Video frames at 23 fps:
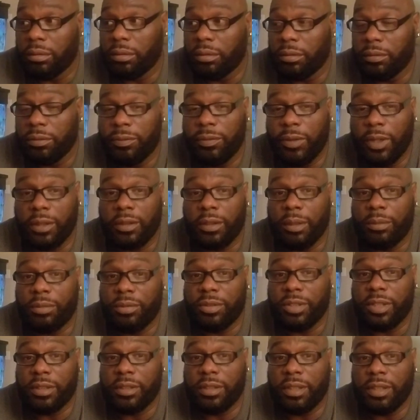fucked up
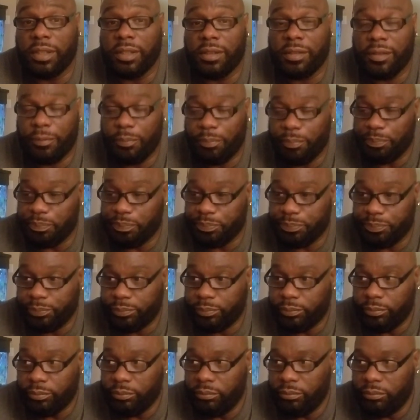shit to us.
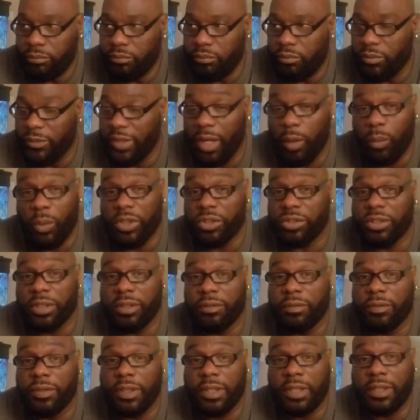And we
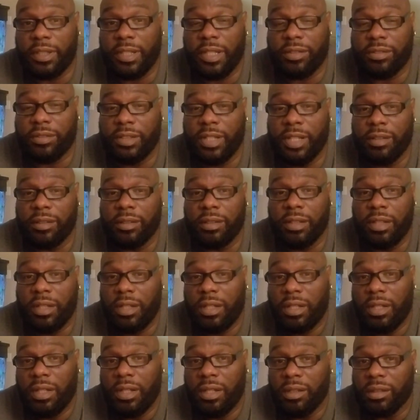shouldn't forget that shit either.
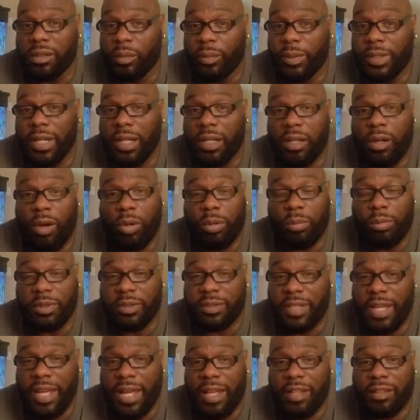So we got to hold them to
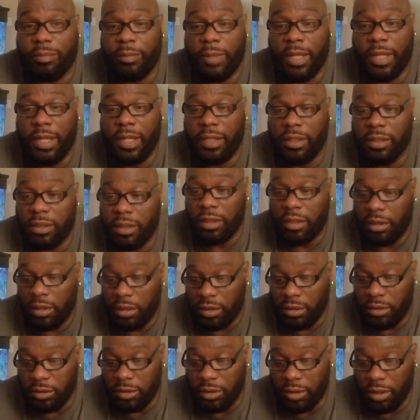task, man.
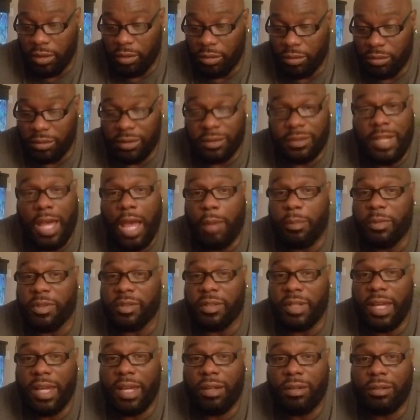The time is
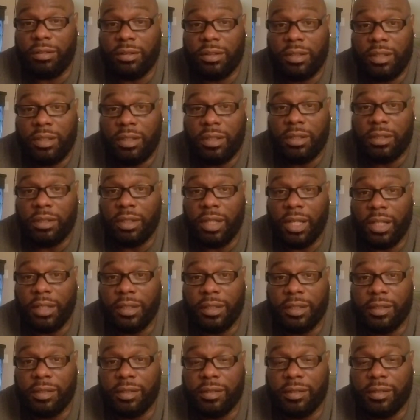now. Like,
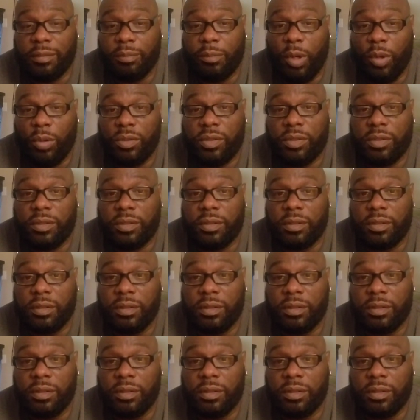this is the most